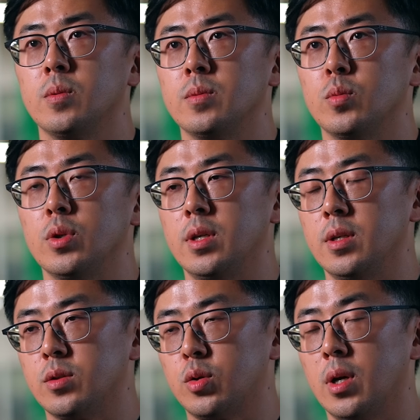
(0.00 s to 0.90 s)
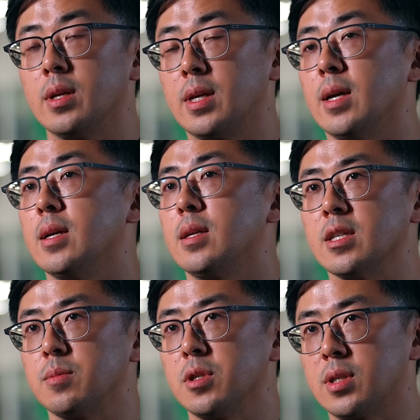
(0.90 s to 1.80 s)
we try to get as
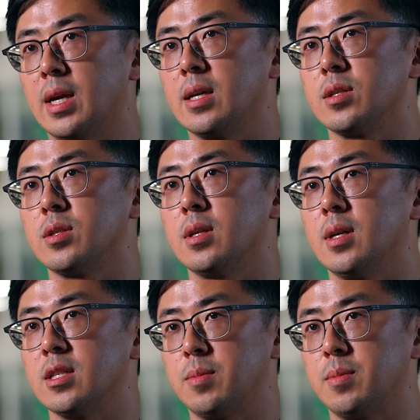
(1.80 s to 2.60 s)
much cash as